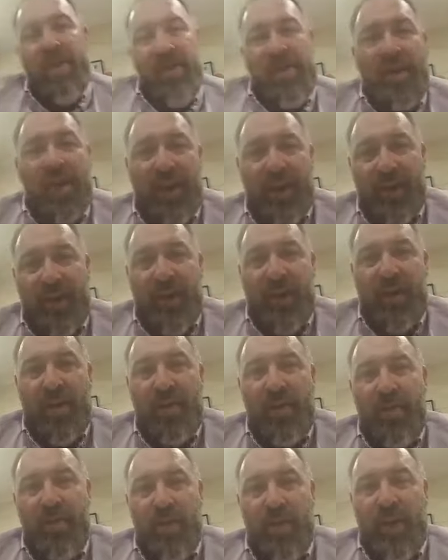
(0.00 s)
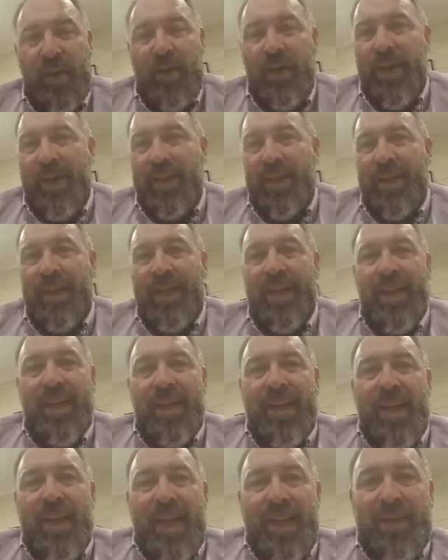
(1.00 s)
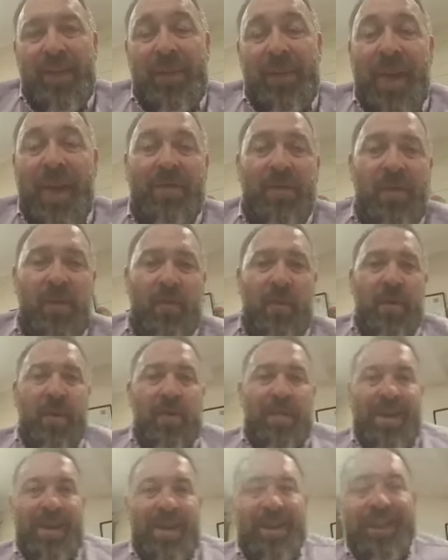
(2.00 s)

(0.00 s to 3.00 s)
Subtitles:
side, though, really quickly, that we haven't spoke about is